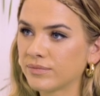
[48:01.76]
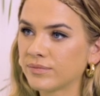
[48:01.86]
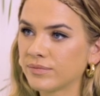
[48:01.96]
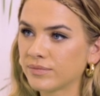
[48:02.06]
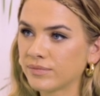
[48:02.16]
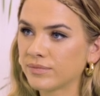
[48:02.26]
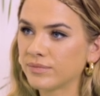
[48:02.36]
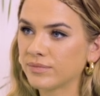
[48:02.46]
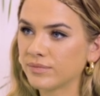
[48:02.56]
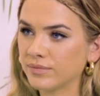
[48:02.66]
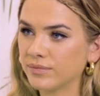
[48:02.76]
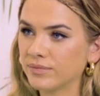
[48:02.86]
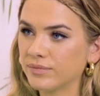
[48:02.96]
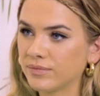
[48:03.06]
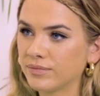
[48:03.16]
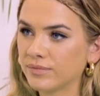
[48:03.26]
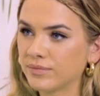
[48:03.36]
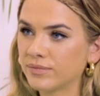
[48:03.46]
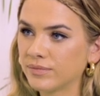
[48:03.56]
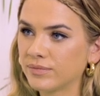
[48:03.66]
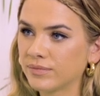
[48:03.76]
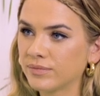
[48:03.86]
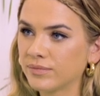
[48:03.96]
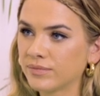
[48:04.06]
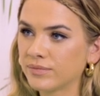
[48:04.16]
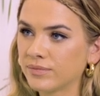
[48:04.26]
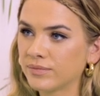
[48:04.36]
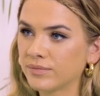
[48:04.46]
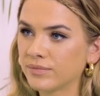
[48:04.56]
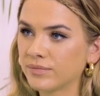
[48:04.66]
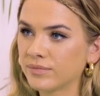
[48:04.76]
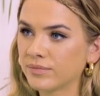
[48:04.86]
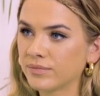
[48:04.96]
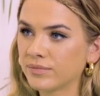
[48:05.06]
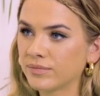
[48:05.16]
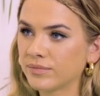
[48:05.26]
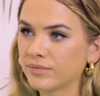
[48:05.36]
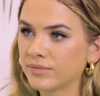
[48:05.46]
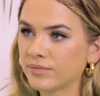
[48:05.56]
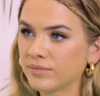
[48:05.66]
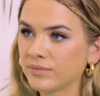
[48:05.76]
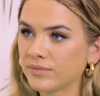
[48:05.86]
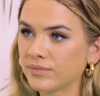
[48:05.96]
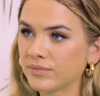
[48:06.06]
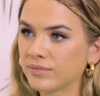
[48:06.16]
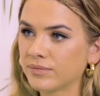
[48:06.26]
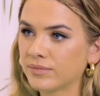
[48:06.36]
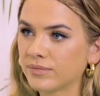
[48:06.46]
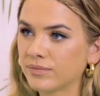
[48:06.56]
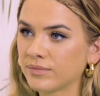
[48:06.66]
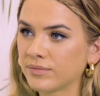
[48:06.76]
[no speech]